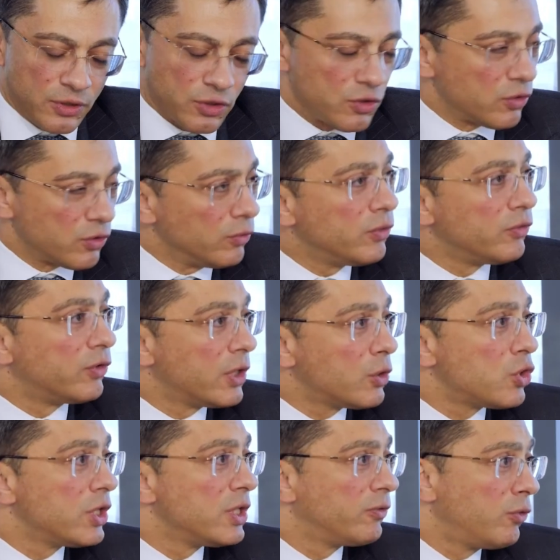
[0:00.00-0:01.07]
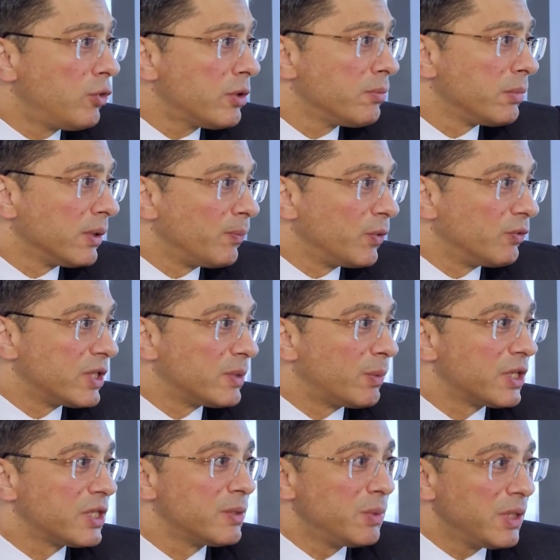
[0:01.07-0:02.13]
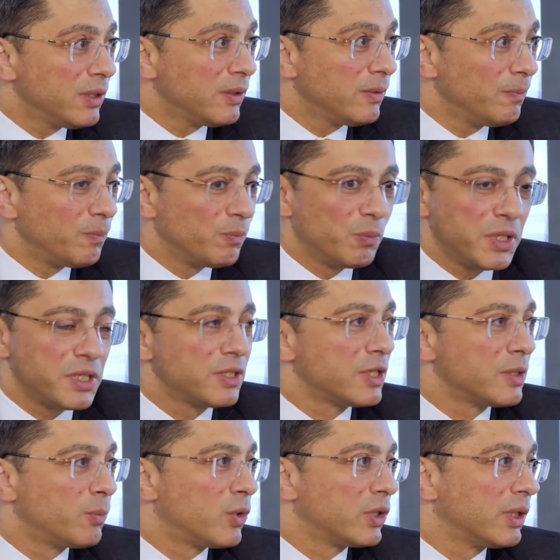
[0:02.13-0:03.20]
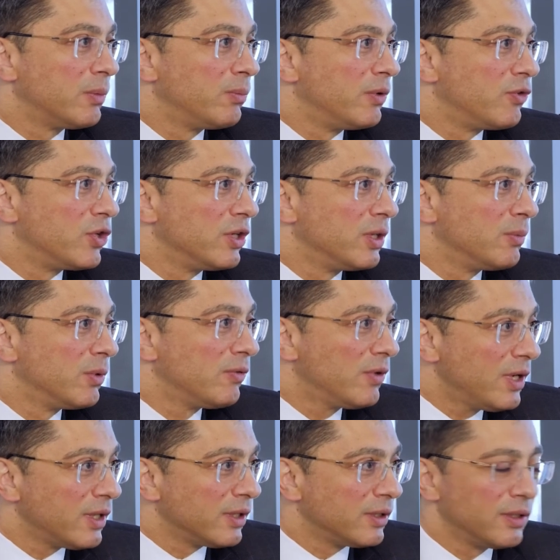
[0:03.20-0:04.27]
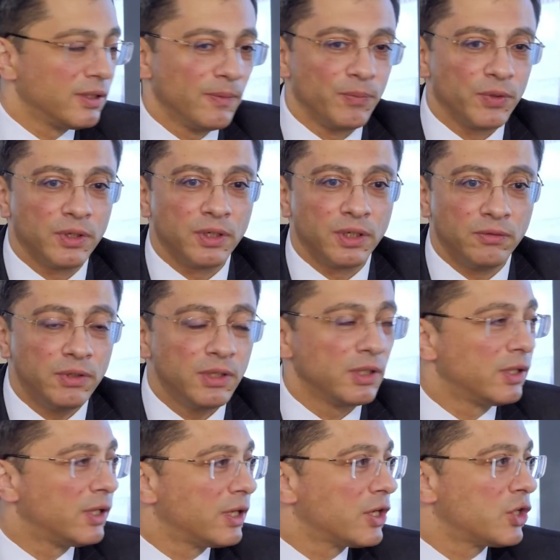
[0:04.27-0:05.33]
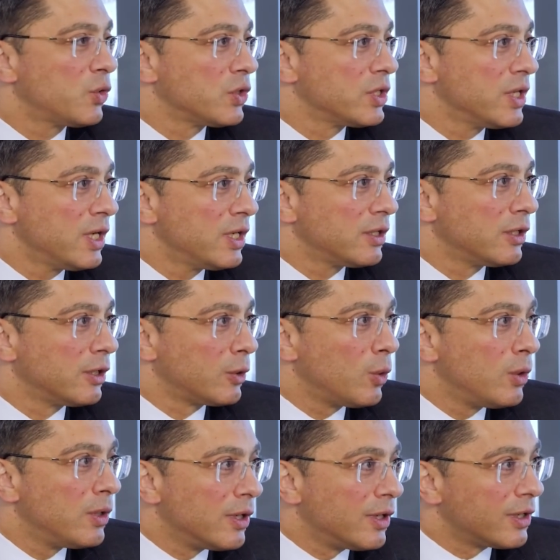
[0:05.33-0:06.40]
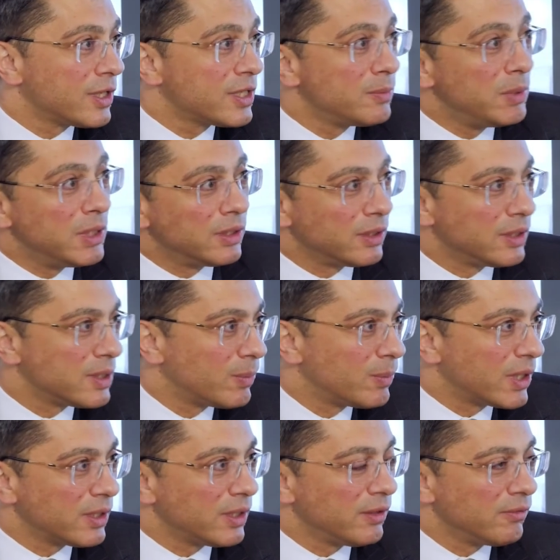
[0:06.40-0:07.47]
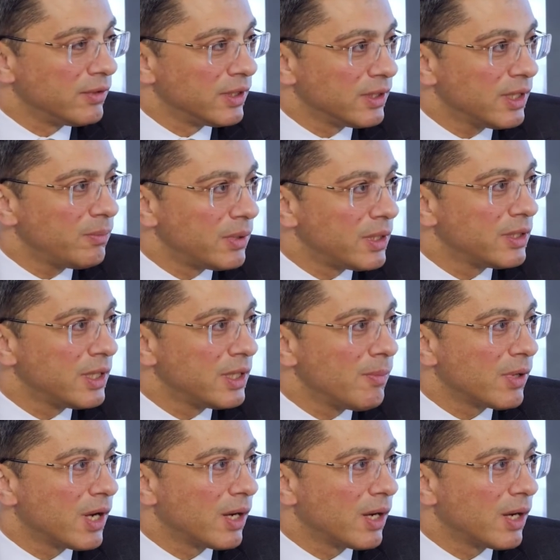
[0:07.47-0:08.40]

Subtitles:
offer some management decisions. Well, Mr. Manturov, you're in good shape. You're a sportsman.